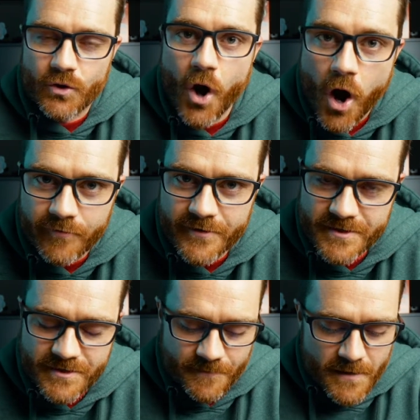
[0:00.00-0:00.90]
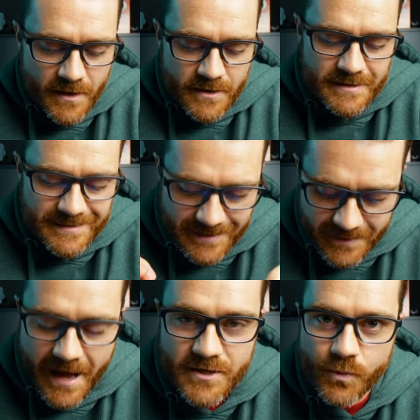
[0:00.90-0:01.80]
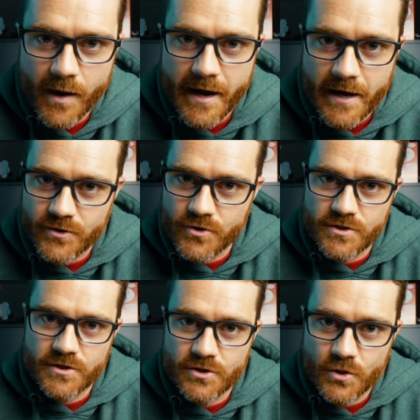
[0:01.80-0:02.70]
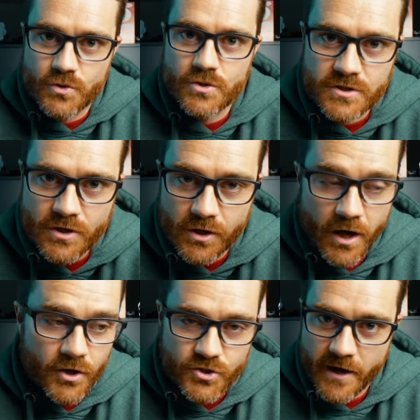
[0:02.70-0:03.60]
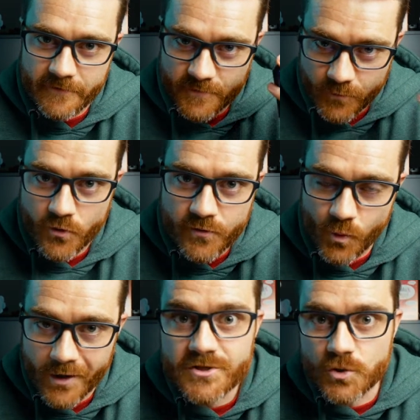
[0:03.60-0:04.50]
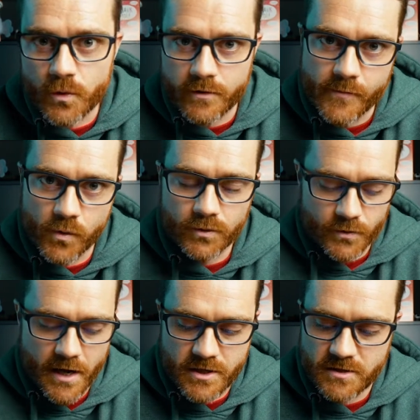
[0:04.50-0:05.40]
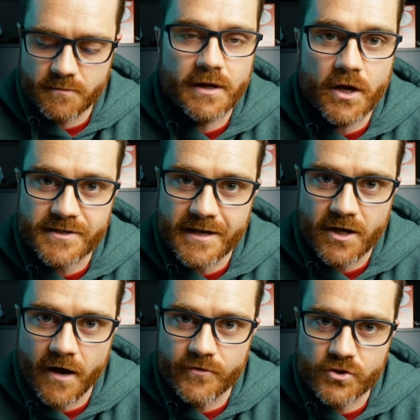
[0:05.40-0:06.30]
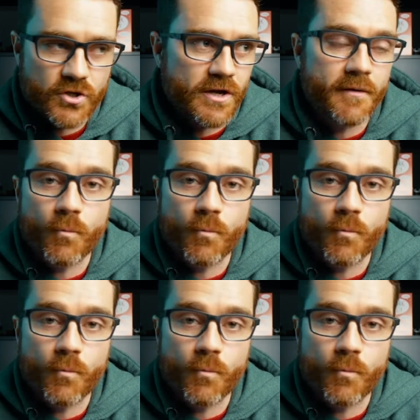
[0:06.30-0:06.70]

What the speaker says: office. So that's why I use the 2 hard drives, both one stored in a remote location, because it covers you in a